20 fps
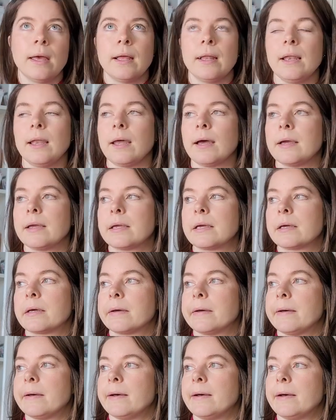Like
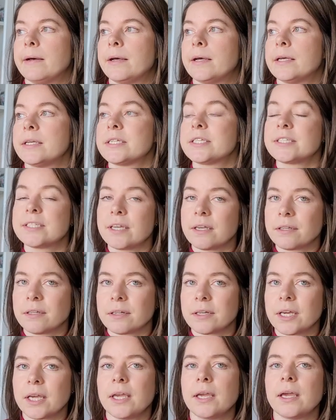
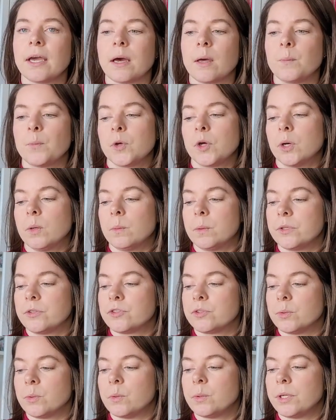Saturday, I'm going
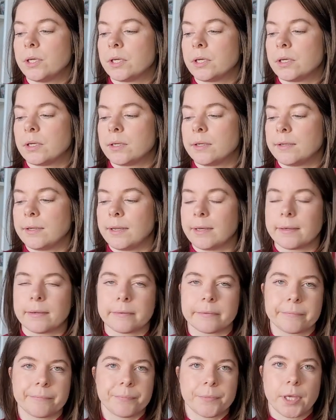to the
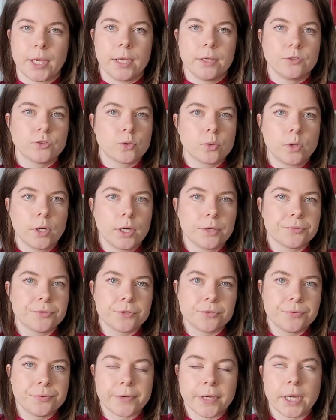
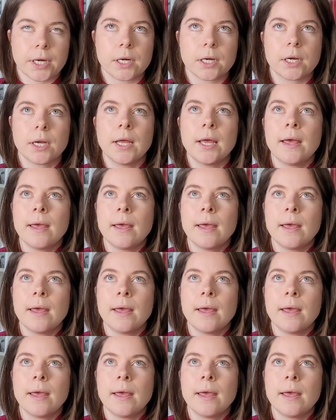handcrafts fair